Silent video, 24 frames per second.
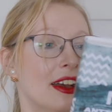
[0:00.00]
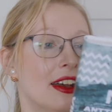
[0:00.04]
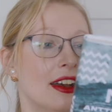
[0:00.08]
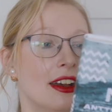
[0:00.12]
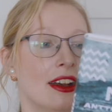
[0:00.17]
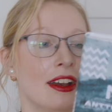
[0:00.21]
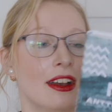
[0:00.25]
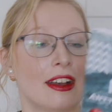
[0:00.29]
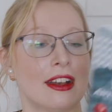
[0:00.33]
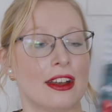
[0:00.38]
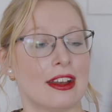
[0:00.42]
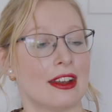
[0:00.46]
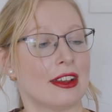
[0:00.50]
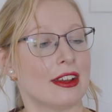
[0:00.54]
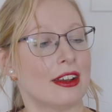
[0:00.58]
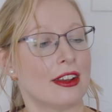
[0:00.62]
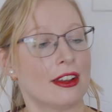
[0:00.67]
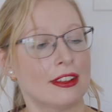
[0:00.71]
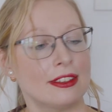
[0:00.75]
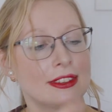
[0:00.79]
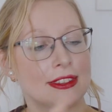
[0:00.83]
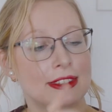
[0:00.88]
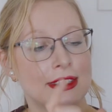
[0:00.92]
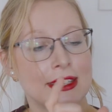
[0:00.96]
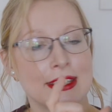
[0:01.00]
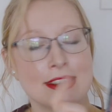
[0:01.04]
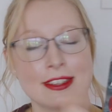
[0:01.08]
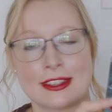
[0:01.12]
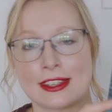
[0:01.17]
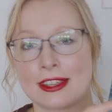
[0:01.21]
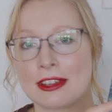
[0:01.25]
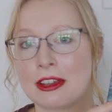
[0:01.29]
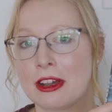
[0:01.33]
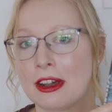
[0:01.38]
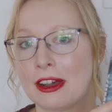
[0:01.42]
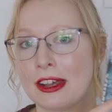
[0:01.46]
Antti is
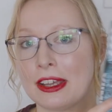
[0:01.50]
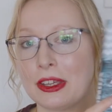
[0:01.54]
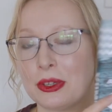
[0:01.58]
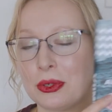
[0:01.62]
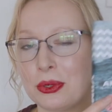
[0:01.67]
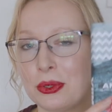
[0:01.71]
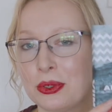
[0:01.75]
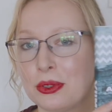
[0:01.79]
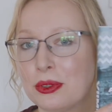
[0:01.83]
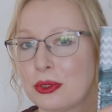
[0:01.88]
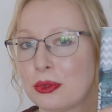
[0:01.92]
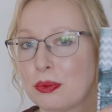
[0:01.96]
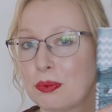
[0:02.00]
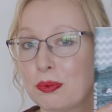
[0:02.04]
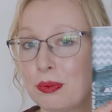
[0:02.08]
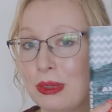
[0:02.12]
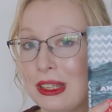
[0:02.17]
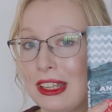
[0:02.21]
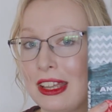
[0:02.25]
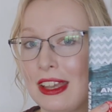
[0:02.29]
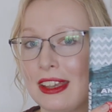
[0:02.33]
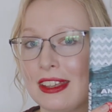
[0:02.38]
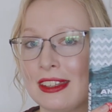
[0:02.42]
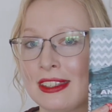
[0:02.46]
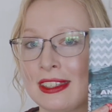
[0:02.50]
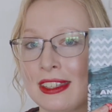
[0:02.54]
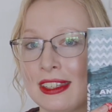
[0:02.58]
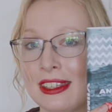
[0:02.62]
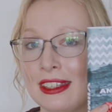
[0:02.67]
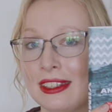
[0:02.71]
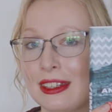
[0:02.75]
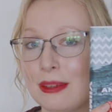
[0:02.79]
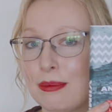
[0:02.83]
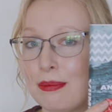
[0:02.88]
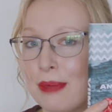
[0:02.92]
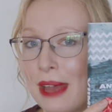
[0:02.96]
a guy who plays
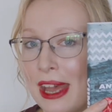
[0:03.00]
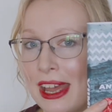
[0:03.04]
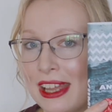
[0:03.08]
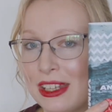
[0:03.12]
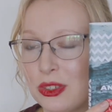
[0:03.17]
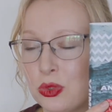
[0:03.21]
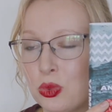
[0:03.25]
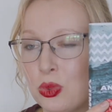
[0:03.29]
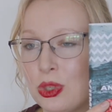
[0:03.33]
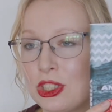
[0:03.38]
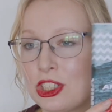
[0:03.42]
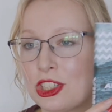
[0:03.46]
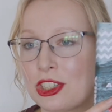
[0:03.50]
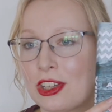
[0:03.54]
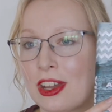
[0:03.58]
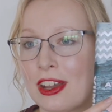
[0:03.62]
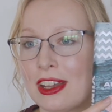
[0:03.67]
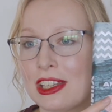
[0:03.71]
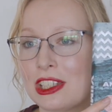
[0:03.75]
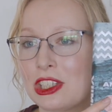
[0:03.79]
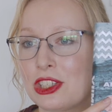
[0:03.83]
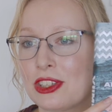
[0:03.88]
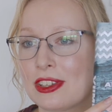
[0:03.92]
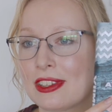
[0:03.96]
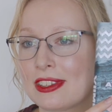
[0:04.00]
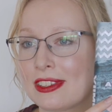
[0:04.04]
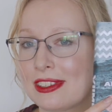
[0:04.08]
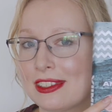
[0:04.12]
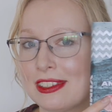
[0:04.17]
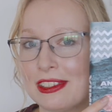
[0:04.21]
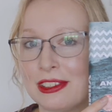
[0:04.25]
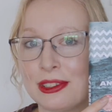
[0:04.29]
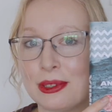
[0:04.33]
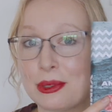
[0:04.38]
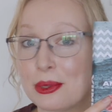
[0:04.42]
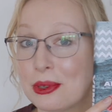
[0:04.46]
in a band which I just
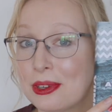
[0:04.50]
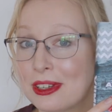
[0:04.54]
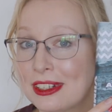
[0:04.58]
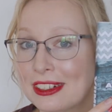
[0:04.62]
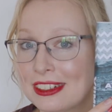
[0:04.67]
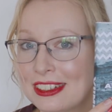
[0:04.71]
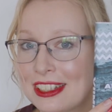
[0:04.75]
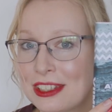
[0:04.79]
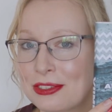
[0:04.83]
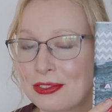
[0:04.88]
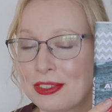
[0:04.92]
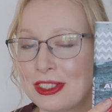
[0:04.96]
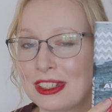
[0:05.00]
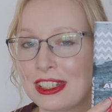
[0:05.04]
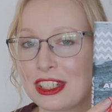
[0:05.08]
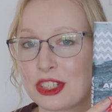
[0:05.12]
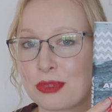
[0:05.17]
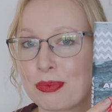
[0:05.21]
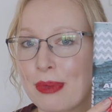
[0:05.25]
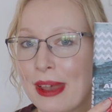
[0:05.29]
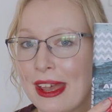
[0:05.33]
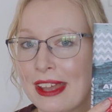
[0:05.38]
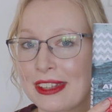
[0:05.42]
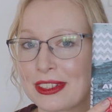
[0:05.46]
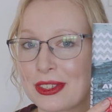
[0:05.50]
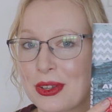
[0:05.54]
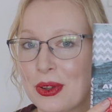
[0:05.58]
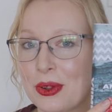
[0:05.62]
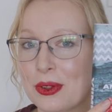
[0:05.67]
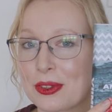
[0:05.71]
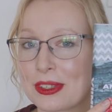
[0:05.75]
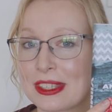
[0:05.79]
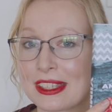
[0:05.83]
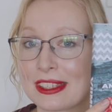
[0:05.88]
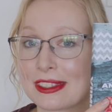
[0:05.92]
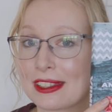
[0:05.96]
adore, a Finnish band
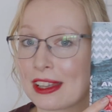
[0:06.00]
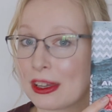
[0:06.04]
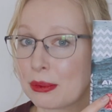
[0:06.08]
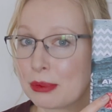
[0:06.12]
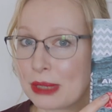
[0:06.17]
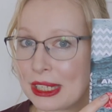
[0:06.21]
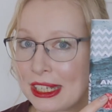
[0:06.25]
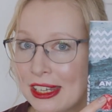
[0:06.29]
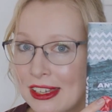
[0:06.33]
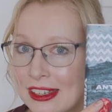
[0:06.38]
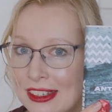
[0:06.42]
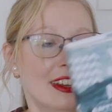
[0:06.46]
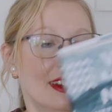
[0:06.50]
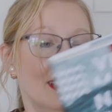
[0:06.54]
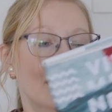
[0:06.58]
called Stamina.